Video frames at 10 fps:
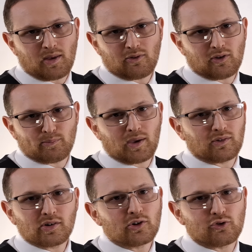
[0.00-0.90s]
it just
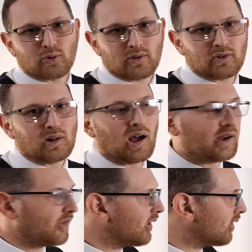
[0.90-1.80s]
basically shortens the
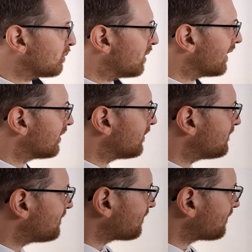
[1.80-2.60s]
line at the other place.